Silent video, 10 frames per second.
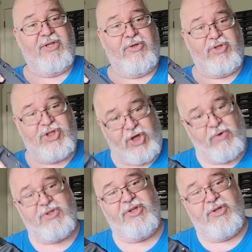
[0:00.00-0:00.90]
you
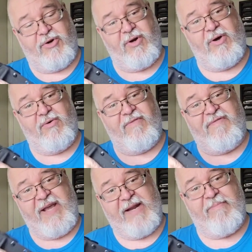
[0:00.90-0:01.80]
choked your own
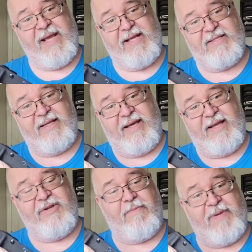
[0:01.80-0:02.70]
fan base
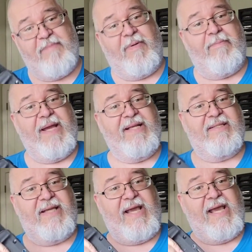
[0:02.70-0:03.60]
and your people
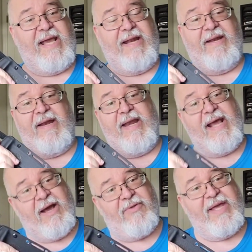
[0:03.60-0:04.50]
base, and
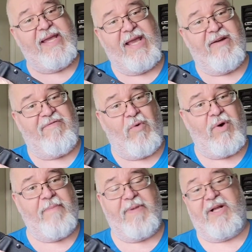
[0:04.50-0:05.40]
now they can't
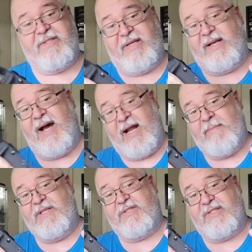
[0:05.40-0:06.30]
afford it because the
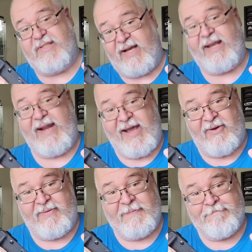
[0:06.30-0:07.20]
economy's sucking
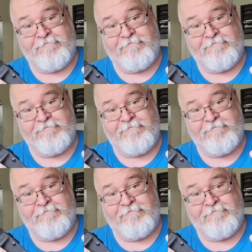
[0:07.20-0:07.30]
out.